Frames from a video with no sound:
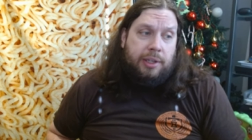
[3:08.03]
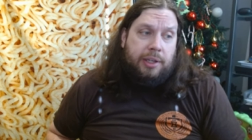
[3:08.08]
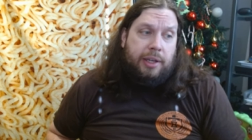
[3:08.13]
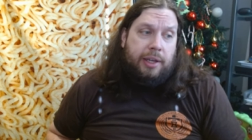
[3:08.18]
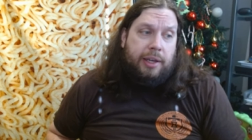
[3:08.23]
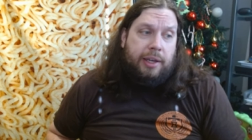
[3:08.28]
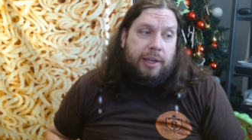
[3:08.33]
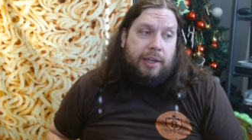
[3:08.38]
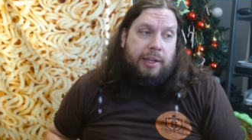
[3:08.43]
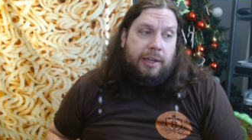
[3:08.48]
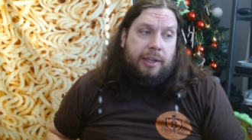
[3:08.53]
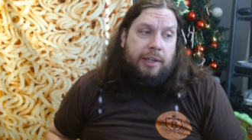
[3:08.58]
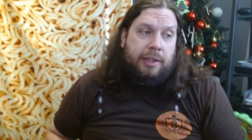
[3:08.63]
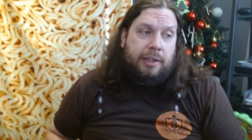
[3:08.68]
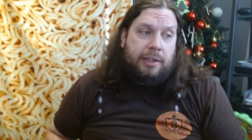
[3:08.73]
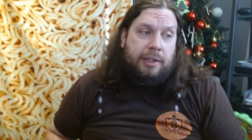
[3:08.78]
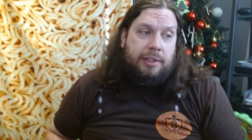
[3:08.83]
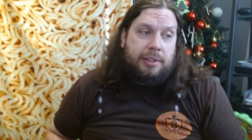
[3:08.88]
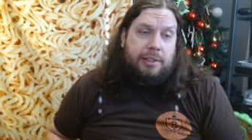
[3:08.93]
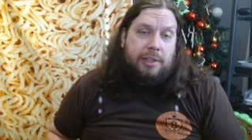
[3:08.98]
And
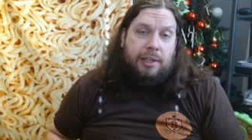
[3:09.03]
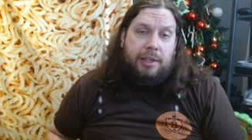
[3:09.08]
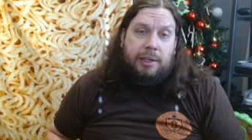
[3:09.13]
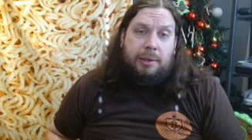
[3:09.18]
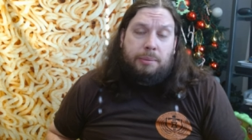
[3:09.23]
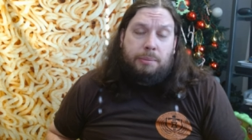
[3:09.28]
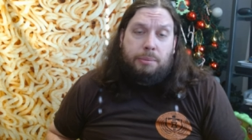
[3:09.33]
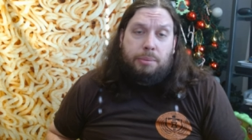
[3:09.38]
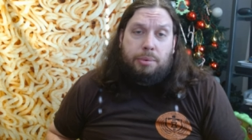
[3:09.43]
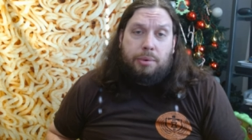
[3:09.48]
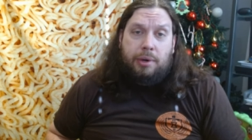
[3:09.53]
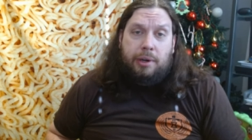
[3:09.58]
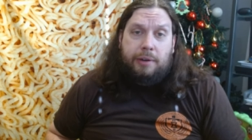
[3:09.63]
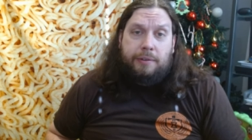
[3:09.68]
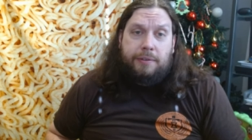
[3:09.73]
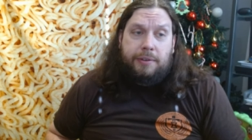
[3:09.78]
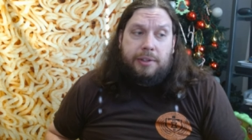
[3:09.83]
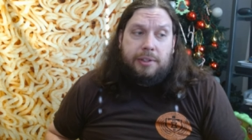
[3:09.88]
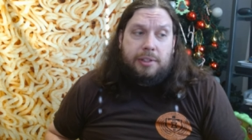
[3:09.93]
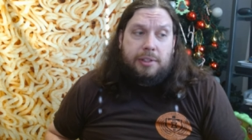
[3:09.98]
it's a
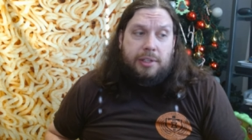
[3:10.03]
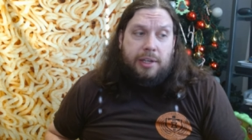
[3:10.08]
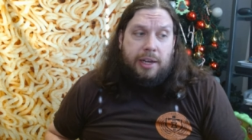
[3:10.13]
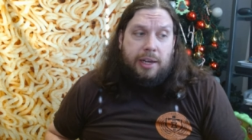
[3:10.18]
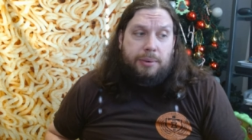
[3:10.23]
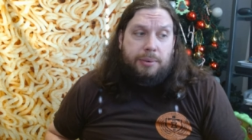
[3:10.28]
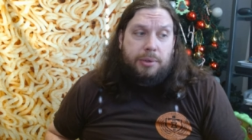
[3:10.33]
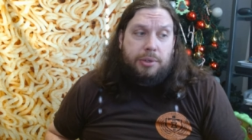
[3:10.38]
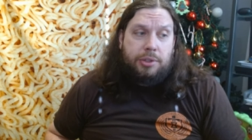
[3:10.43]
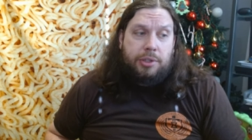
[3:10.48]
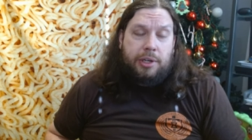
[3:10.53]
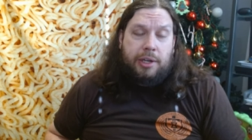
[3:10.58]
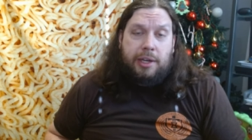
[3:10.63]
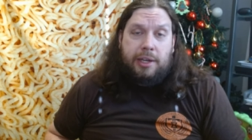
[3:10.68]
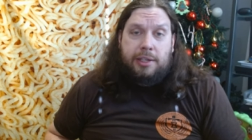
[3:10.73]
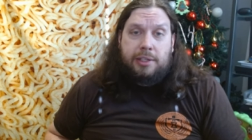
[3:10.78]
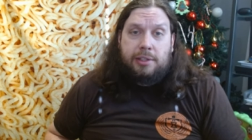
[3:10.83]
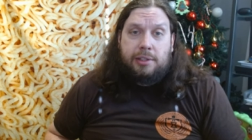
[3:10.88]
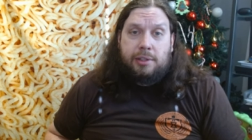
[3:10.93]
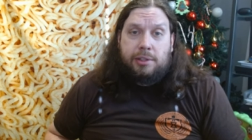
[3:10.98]
breakfast sandwich. It
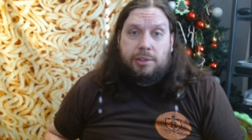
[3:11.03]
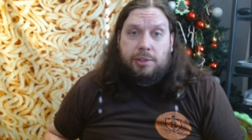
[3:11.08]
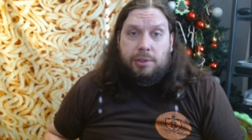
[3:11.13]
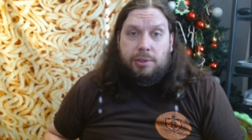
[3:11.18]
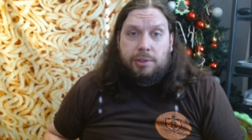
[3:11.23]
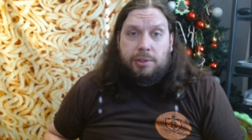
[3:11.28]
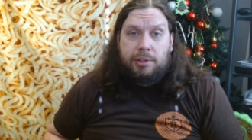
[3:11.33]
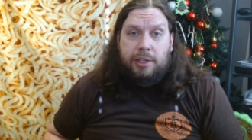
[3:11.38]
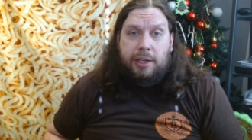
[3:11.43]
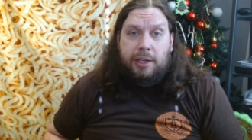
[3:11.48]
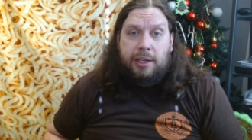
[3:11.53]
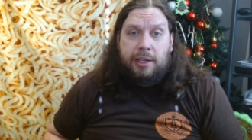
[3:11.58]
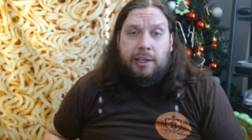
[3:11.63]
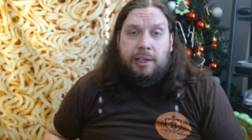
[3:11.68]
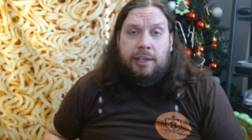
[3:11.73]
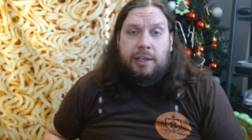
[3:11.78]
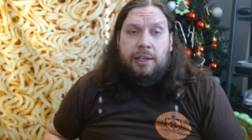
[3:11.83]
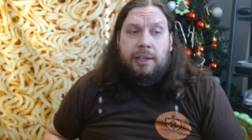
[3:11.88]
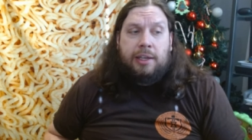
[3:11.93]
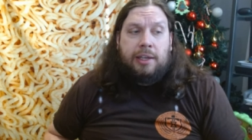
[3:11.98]
has the circle egg,
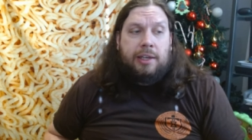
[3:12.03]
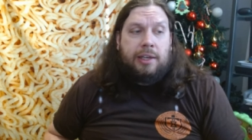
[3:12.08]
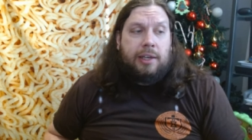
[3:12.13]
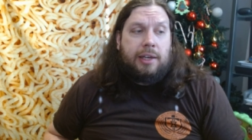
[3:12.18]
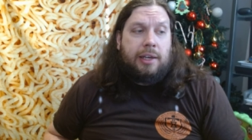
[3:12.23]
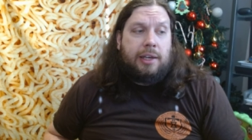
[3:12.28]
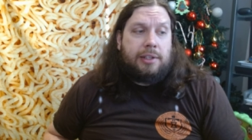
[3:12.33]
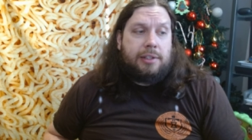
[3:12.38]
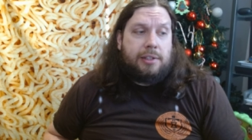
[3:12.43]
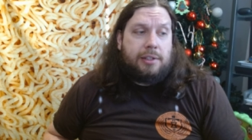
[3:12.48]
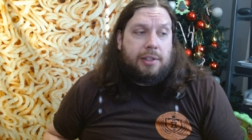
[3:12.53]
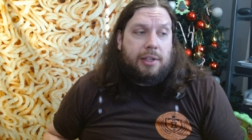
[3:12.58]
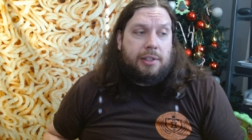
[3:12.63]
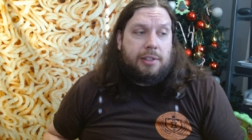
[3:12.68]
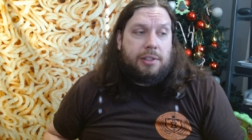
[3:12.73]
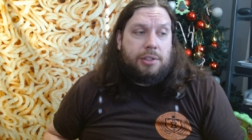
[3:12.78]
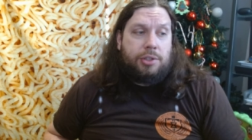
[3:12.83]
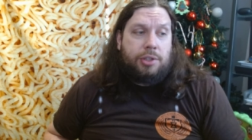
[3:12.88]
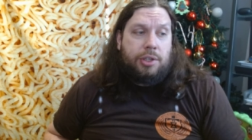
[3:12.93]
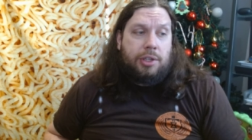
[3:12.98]
has slice of
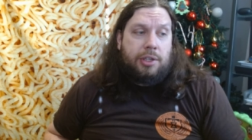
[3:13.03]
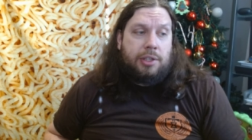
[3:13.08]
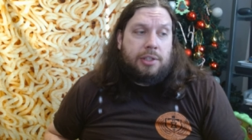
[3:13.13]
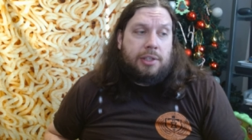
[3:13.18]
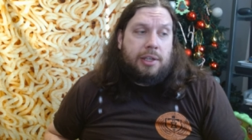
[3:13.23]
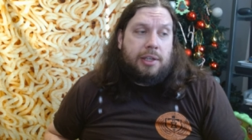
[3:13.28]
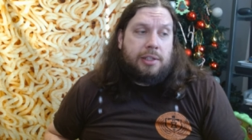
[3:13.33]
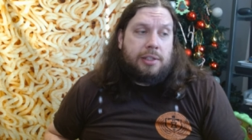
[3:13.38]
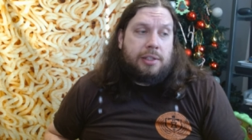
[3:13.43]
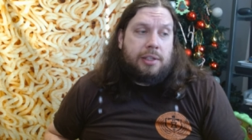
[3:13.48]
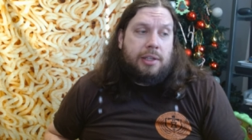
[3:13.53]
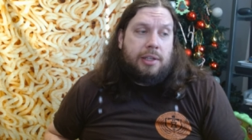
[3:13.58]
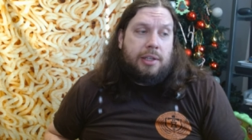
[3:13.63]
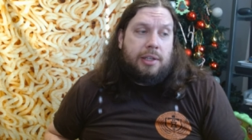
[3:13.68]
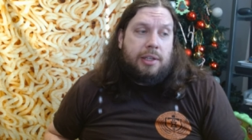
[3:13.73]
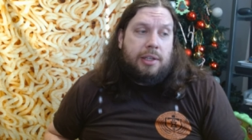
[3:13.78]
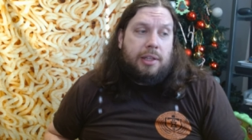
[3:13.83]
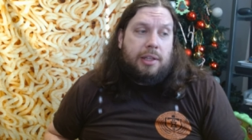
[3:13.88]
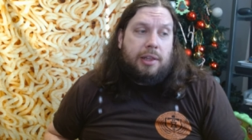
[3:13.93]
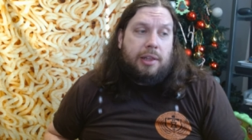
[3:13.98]
cheese, has
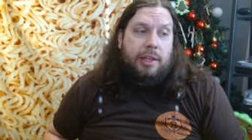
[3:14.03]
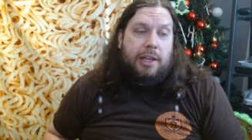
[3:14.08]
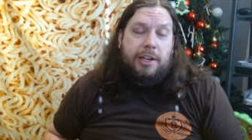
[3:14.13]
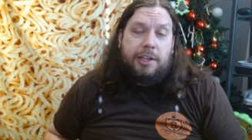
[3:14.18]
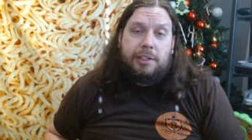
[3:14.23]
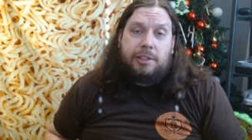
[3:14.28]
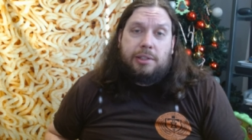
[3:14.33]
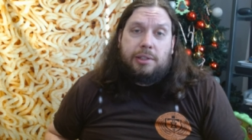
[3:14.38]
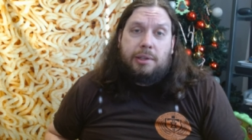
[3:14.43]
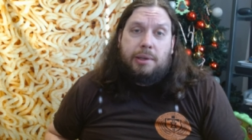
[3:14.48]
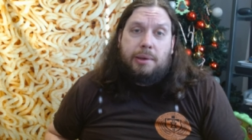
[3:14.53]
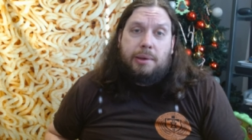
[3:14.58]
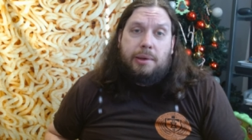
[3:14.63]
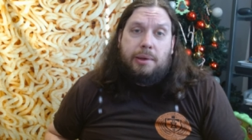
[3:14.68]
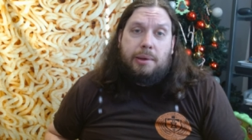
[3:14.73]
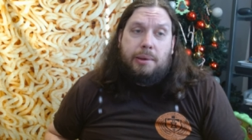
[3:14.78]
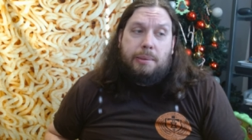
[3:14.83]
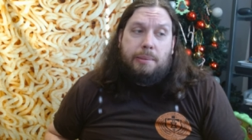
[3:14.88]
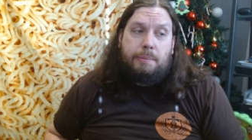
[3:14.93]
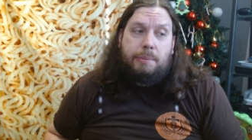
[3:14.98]
lettuce,
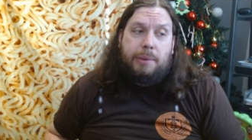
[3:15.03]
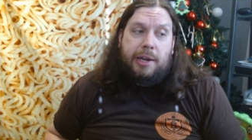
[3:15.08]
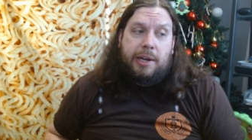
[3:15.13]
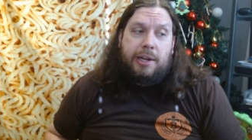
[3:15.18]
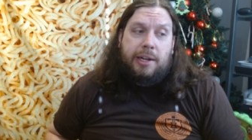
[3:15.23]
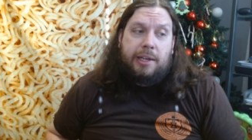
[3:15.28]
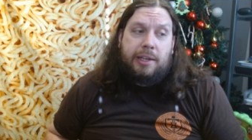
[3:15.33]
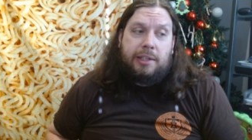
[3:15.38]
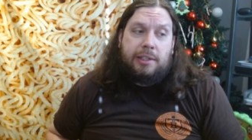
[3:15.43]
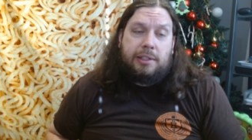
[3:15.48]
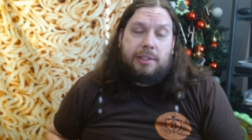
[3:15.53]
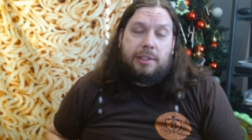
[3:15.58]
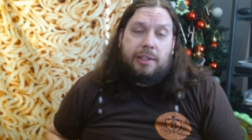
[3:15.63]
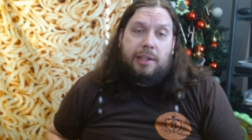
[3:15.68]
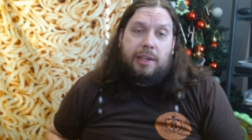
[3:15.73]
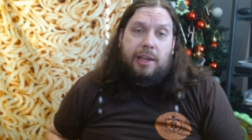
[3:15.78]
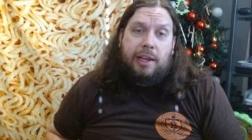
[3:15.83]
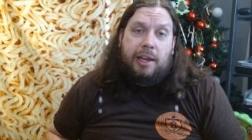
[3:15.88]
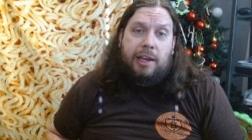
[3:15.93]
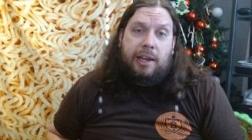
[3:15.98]
mayonnaise,
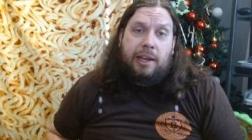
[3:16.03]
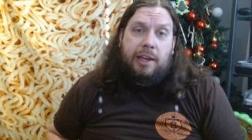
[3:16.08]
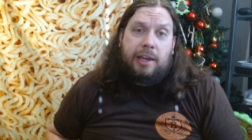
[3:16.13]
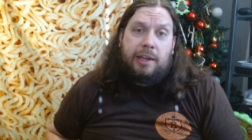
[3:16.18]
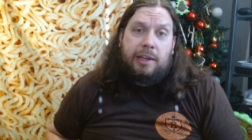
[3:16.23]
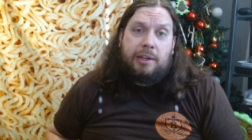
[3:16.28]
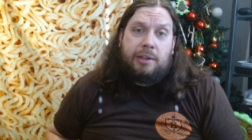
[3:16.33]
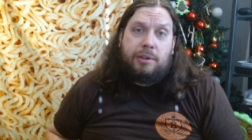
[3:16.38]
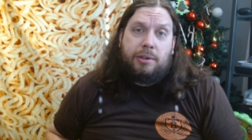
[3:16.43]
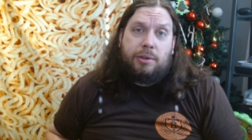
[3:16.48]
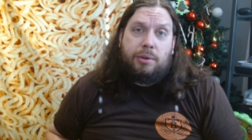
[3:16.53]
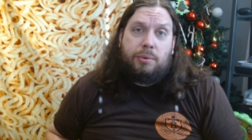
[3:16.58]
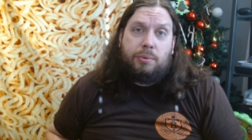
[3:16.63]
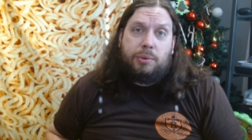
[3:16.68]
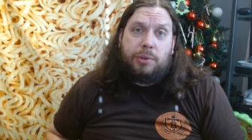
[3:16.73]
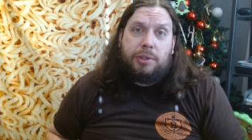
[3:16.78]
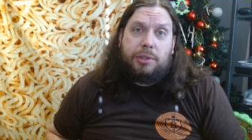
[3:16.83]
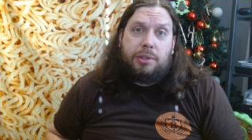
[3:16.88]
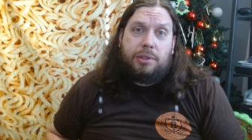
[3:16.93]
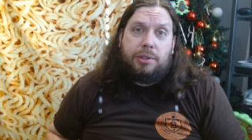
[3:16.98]
and
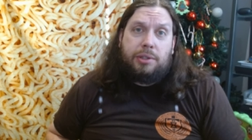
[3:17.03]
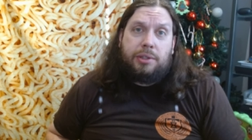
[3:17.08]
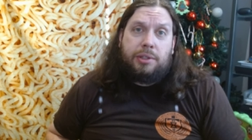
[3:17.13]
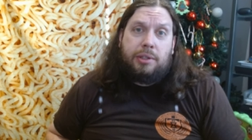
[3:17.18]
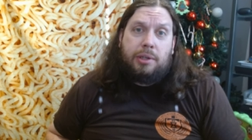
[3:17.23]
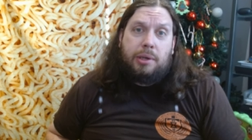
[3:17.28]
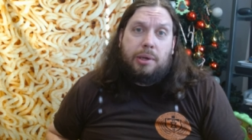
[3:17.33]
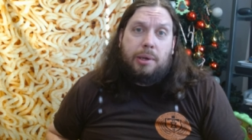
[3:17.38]
grilled